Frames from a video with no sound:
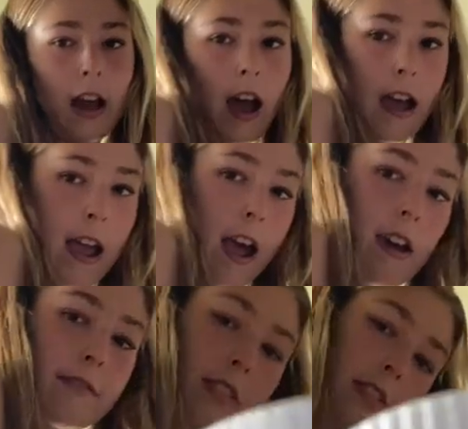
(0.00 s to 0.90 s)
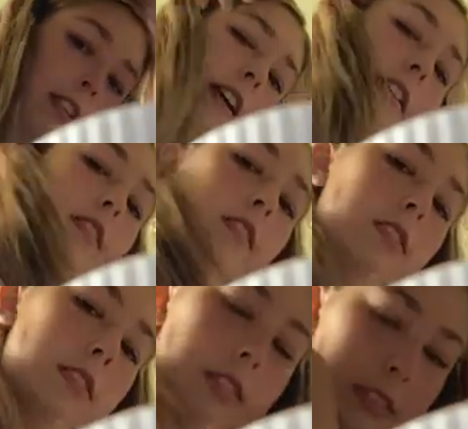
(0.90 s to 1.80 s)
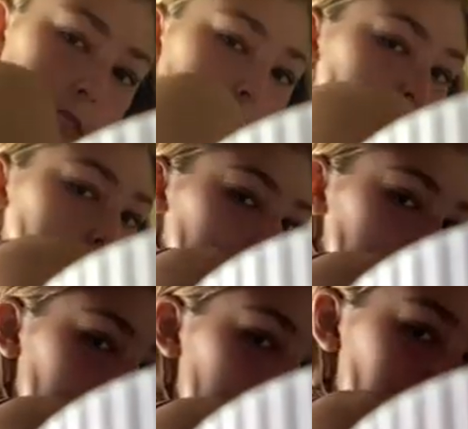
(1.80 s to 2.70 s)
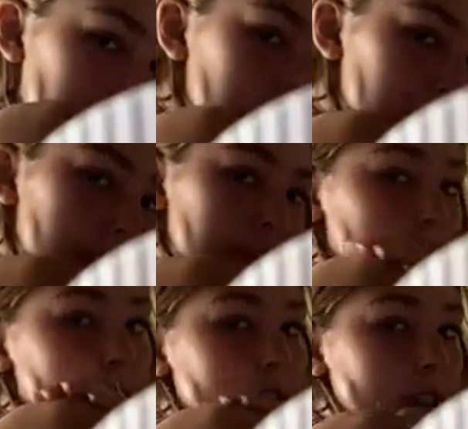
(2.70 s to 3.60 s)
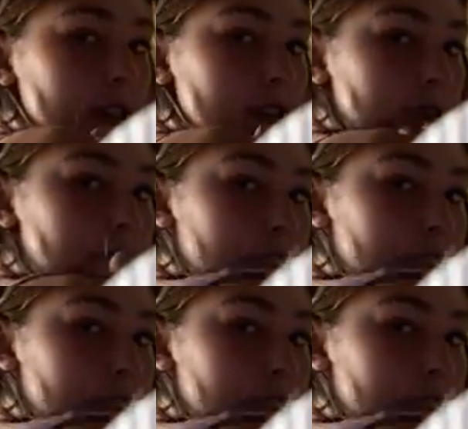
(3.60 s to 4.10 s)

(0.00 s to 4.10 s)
I have this like, I don't know if you can see it.